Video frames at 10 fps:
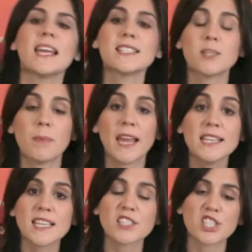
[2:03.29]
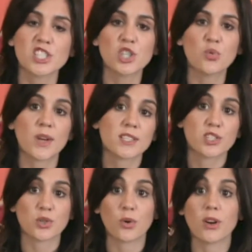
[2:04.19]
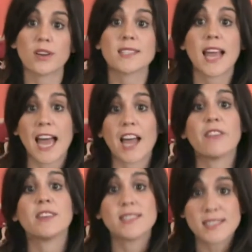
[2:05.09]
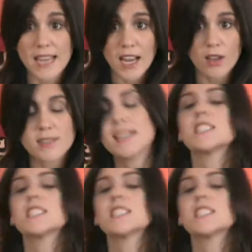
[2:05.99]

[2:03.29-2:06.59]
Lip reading: is to pay attention to when stores have sales,